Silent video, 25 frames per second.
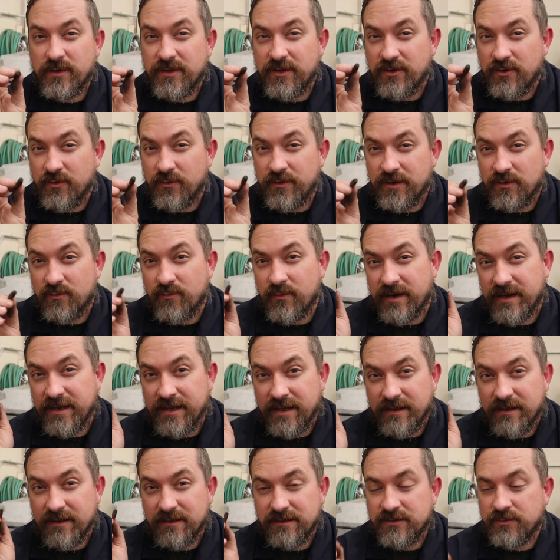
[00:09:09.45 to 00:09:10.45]
when you know you're
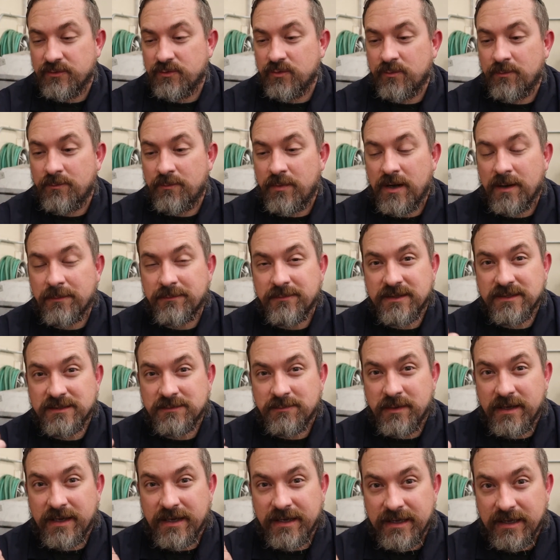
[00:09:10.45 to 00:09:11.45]
ready to pop this
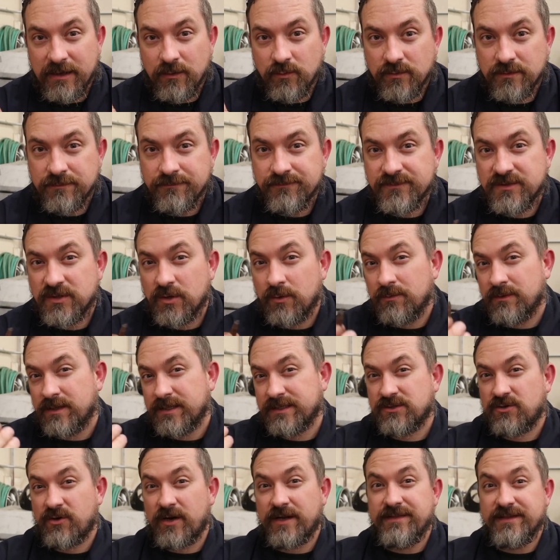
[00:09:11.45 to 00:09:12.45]
back out. So
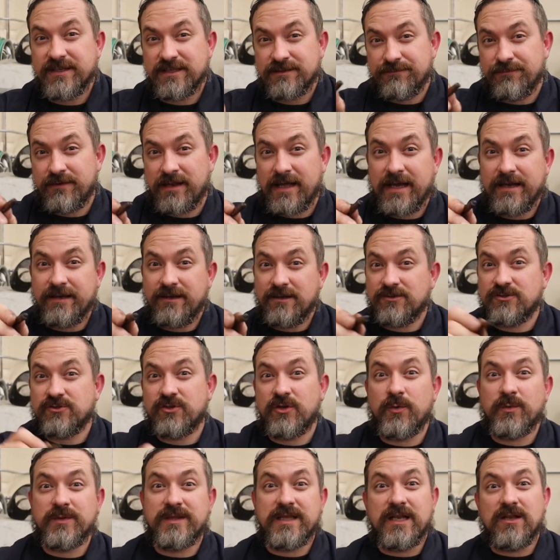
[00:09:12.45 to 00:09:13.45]
let's grind this flat and I'll show
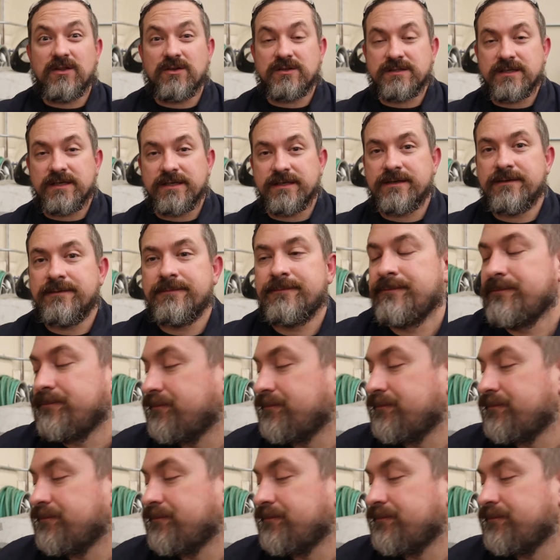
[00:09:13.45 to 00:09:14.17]
you what that looks like.